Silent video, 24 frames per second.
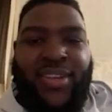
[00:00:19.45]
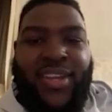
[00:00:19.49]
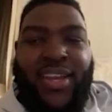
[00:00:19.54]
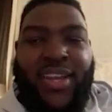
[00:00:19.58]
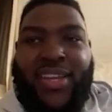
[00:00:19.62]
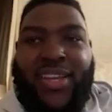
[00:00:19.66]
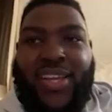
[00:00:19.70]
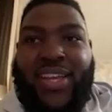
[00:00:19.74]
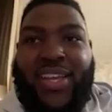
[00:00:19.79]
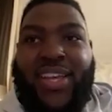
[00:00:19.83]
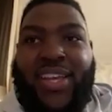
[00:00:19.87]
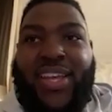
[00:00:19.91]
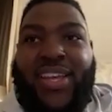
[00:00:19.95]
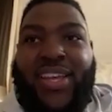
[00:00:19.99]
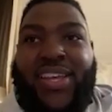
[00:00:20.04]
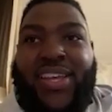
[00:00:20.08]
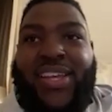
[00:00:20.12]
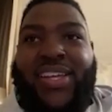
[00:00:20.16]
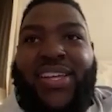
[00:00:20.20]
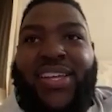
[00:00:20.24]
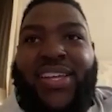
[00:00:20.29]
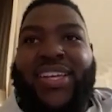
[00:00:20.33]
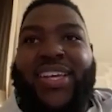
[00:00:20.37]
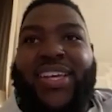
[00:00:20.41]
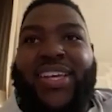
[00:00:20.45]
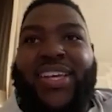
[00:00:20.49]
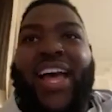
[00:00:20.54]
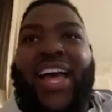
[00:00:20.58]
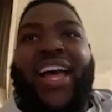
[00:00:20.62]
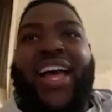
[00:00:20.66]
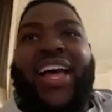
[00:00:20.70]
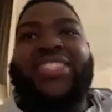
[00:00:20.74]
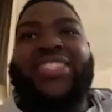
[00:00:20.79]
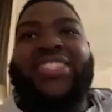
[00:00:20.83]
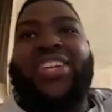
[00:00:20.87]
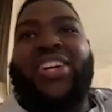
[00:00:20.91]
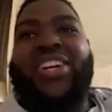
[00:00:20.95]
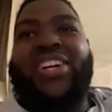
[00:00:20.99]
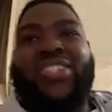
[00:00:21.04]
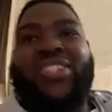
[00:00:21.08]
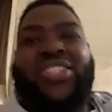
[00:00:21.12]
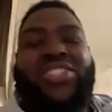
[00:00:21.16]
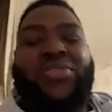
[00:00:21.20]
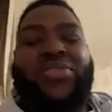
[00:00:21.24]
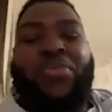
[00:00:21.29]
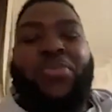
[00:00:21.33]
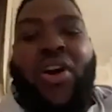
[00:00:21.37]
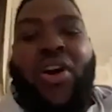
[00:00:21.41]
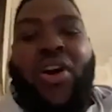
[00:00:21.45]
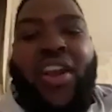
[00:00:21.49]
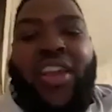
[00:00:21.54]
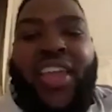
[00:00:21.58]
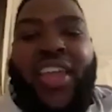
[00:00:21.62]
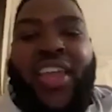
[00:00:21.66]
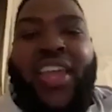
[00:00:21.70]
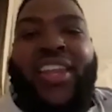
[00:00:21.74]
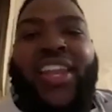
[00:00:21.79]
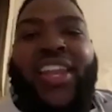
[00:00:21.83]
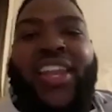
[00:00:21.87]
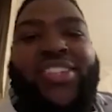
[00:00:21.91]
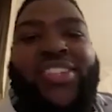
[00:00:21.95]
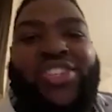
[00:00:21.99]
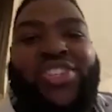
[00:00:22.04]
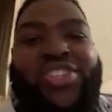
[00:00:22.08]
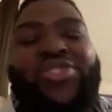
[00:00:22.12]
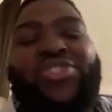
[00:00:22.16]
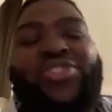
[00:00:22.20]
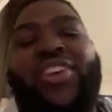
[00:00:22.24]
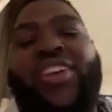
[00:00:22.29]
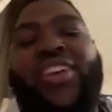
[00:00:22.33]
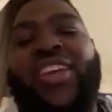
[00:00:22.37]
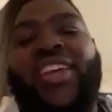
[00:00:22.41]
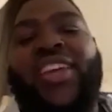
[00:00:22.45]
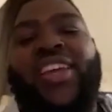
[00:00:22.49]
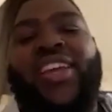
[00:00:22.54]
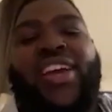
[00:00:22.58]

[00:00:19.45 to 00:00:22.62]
I talked to Ja'Marr yet, not Joe yet.